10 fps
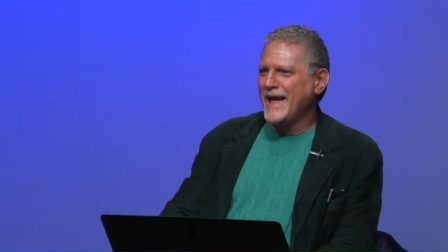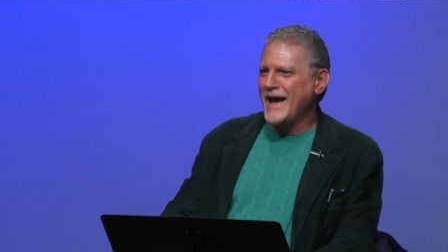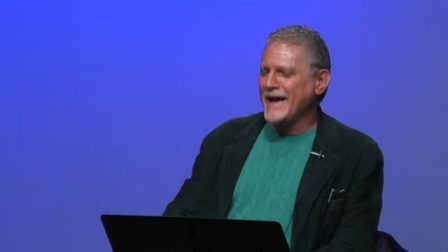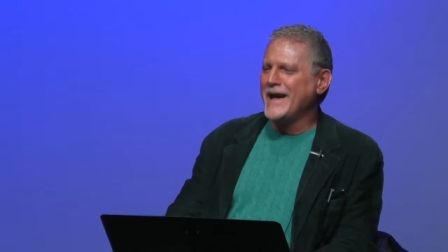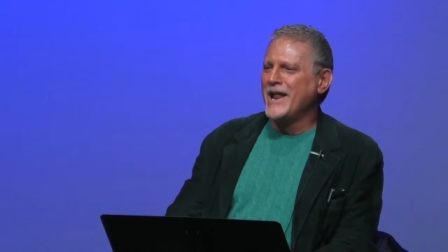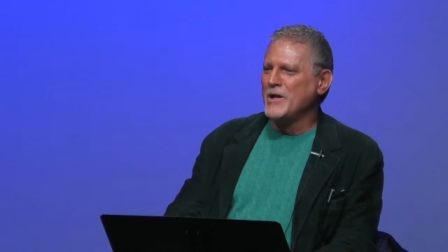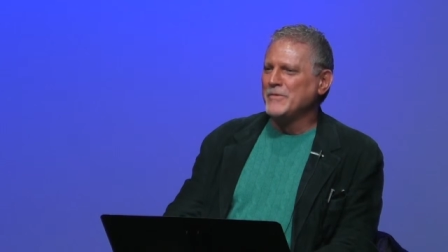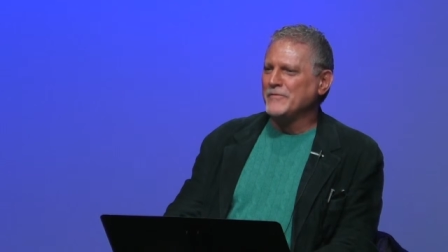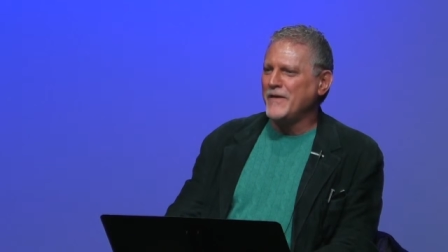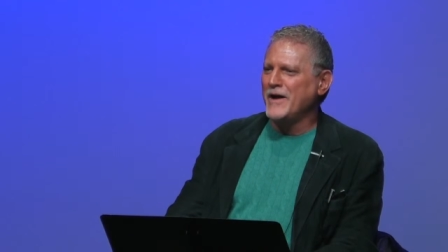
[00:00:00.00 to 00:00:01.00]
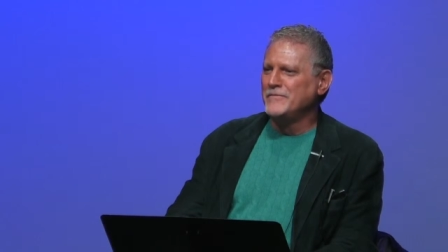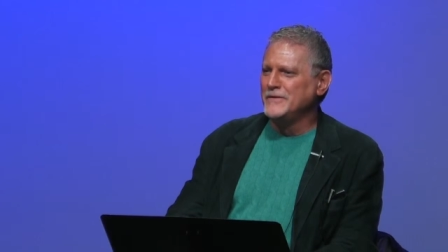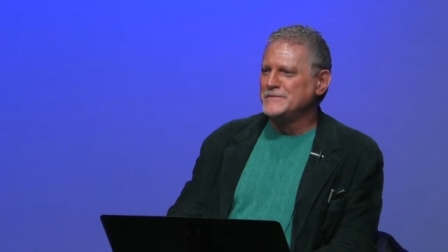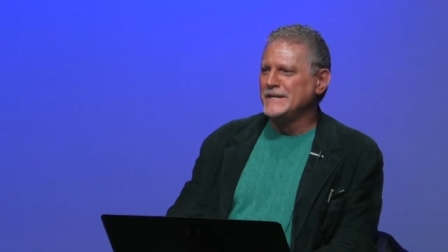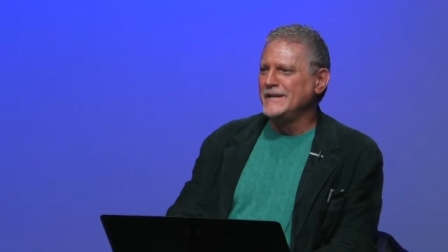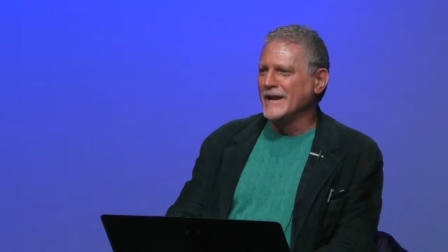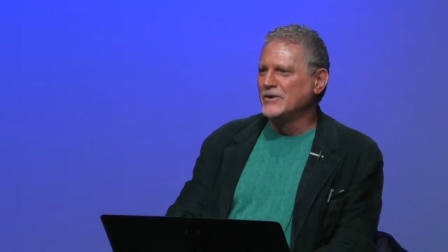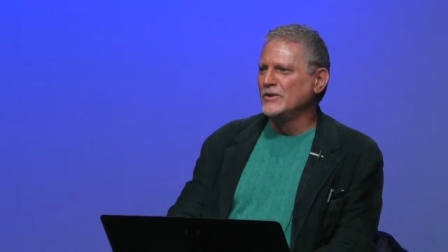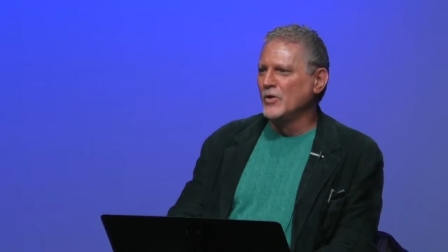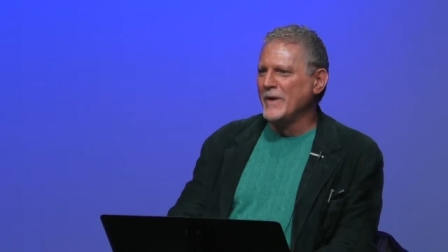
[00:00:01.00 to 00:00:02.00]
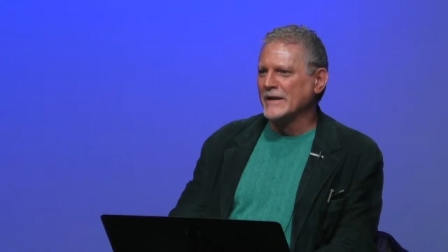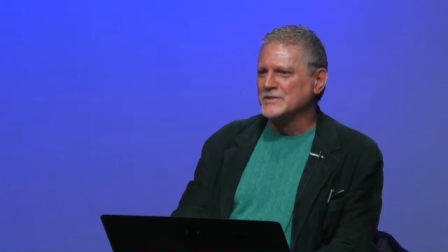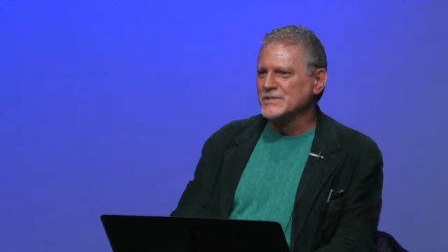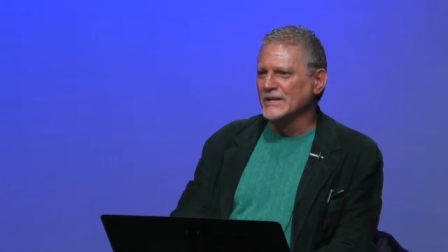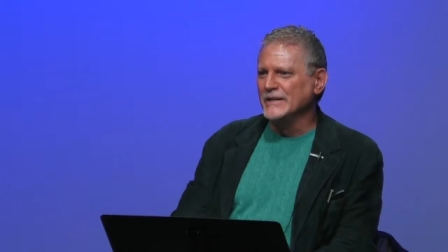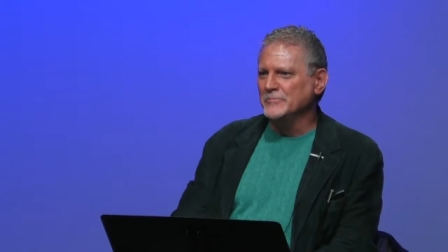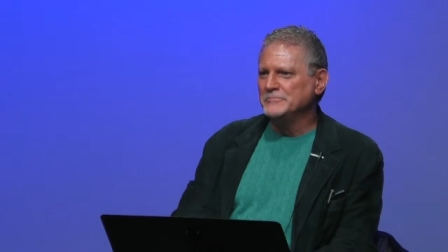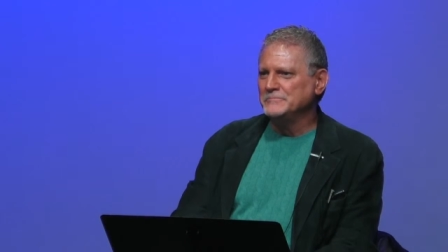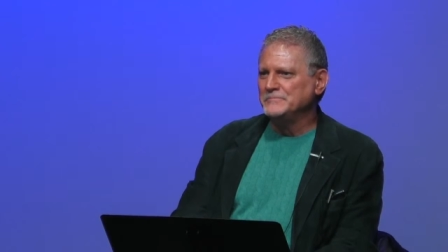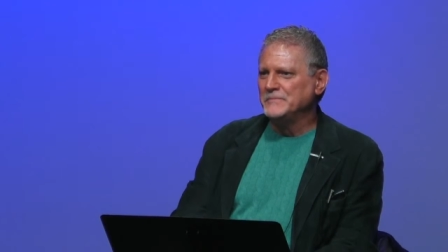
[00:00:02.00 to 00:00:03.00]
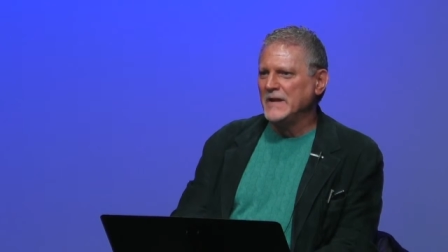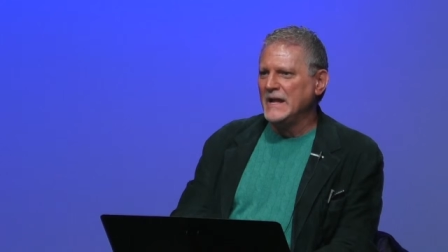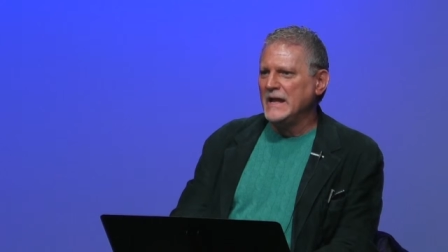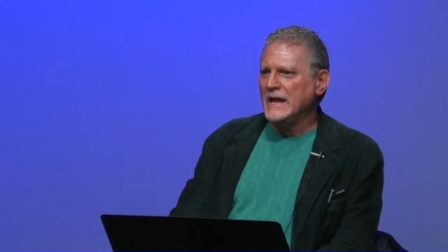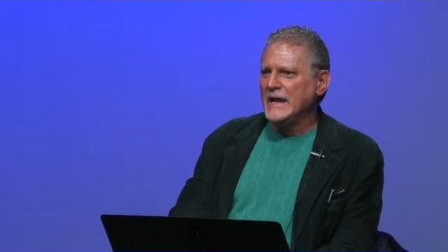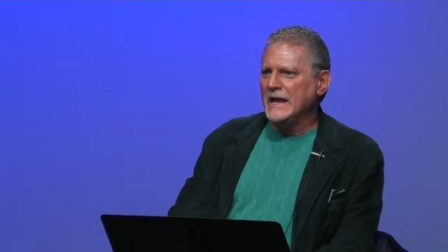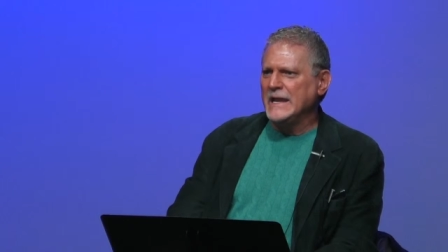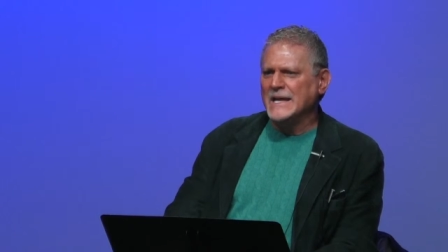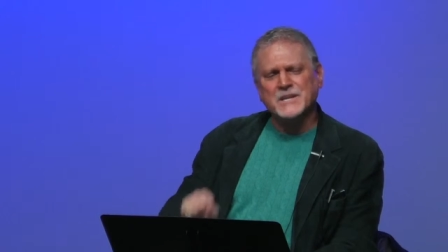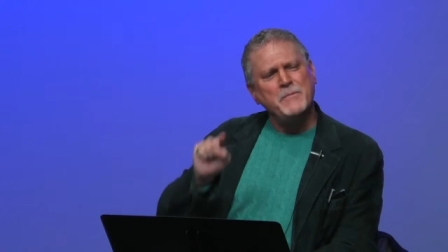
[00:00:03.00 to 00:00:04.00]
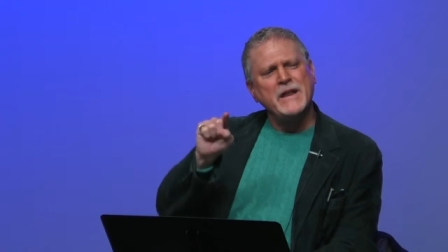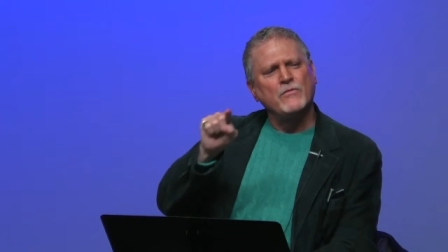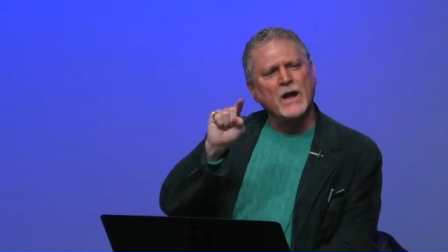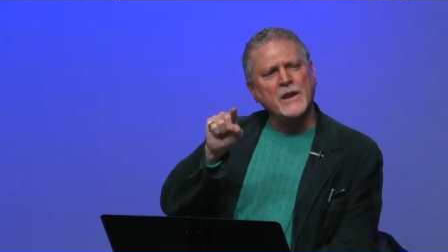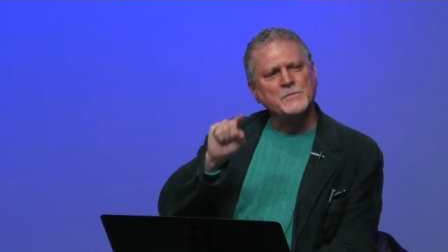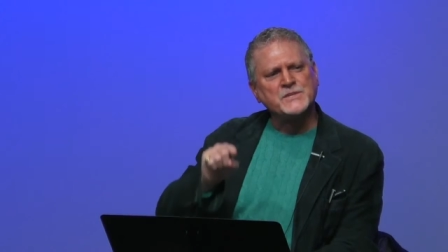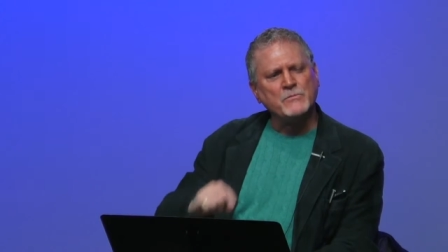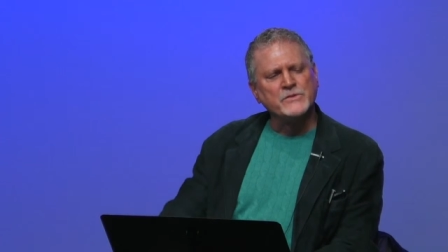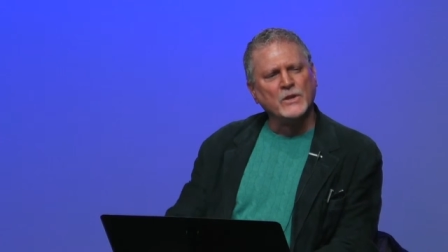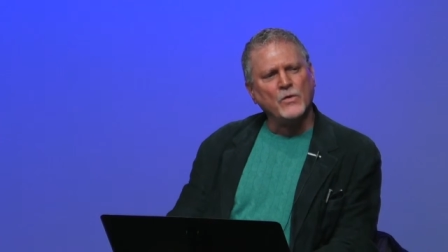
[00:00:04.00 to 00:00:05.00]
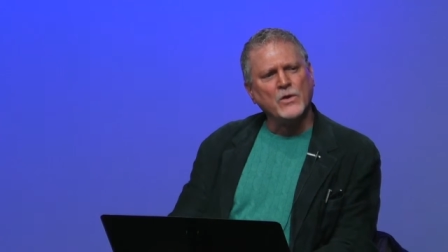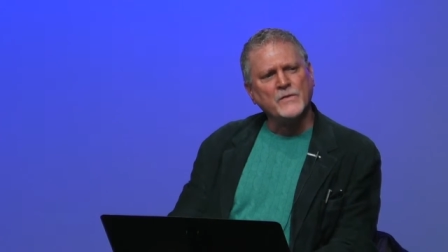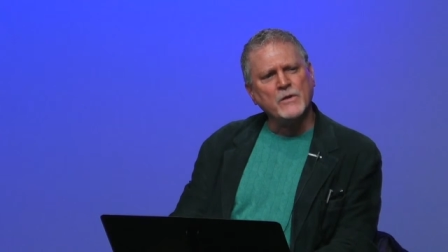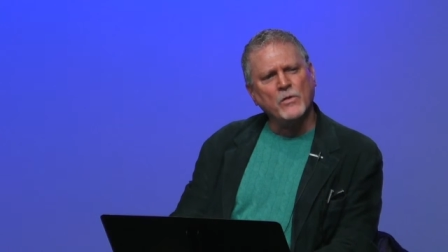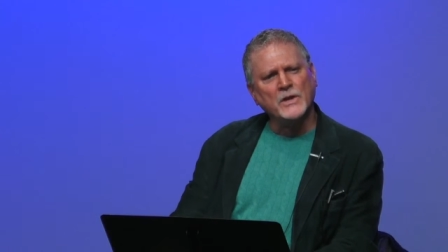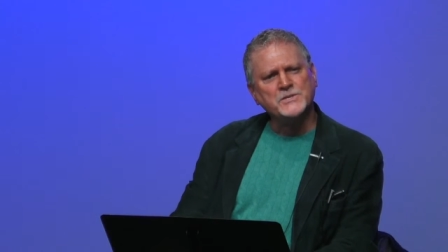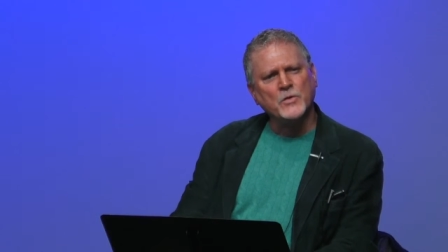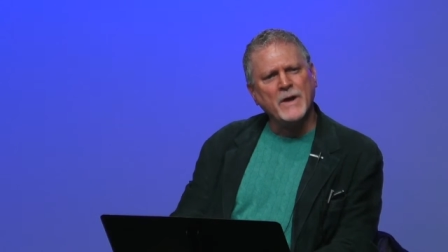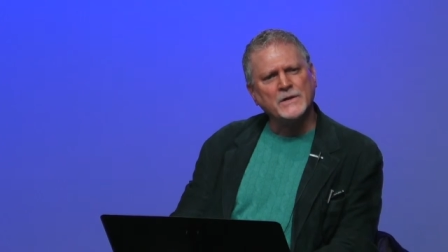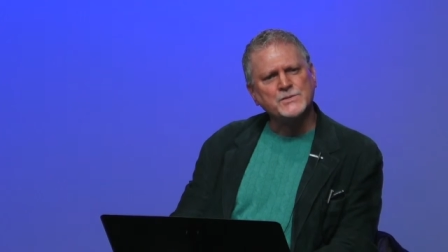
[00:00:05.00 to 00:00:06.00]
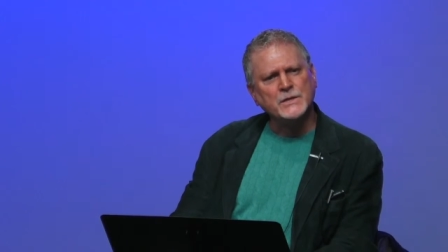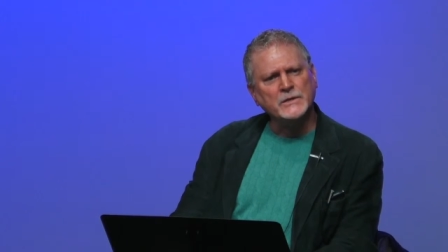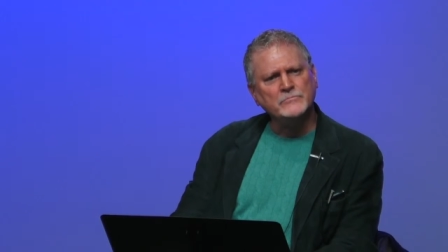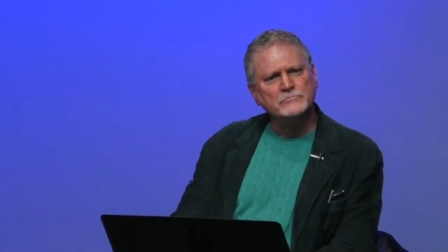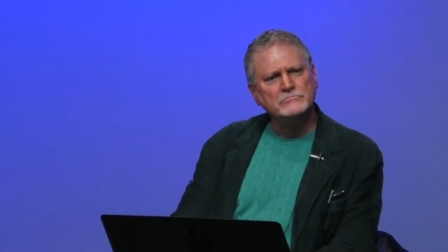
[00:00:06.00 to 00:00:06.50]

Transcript: I got up at 5.15. I couldn't go back to sleep. Has anybody ever gotten upset with the Lord that he won't let you go back to sleep?